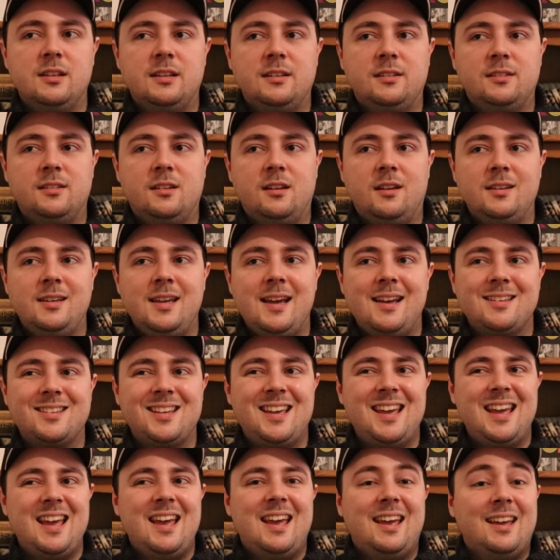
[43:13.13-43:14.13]
And yes,
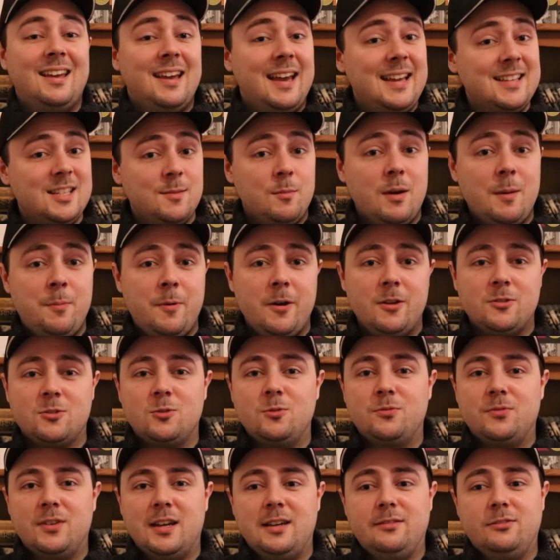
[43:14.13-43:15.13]
is it my personal
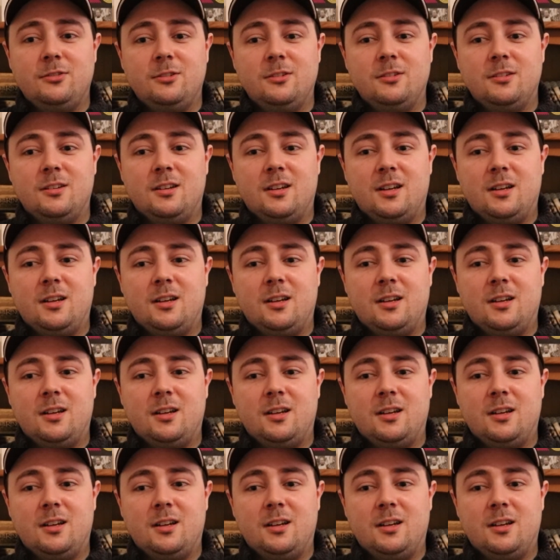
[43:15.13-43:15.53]
favourite?